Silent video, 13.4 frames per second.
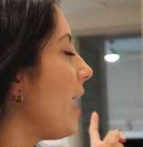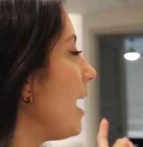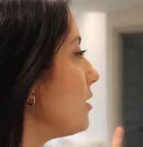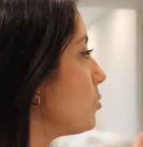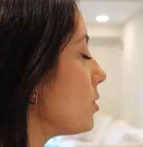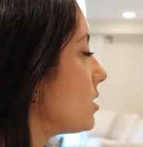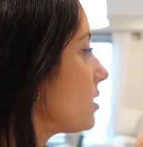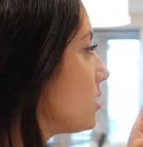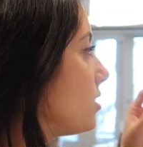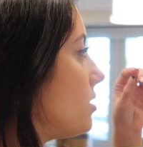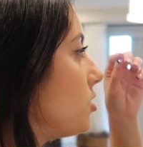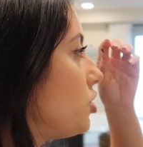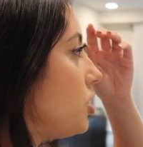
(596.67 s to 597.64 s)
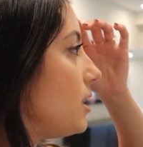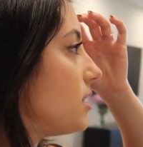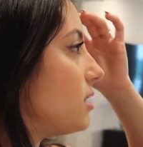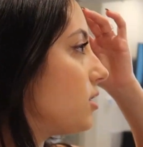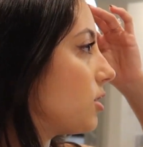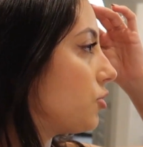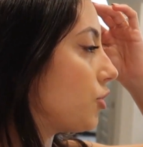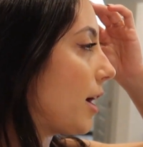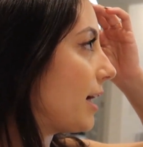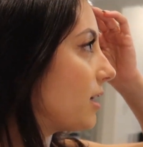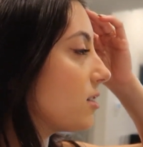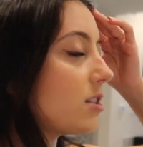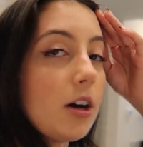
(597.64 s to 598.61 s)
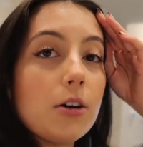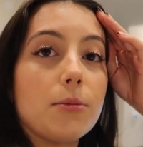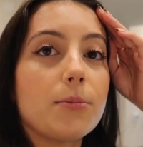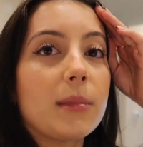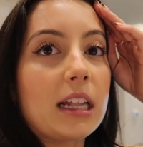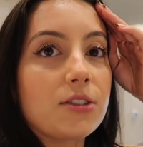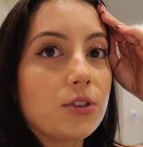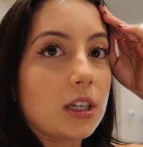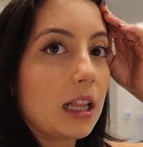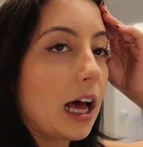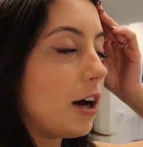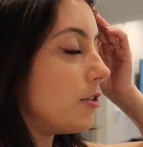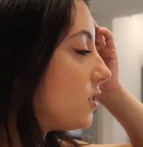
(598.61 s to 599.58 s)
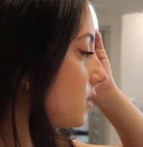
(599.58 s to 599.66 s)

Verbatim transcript: I switched the sheets into the dryer, so that's really loud,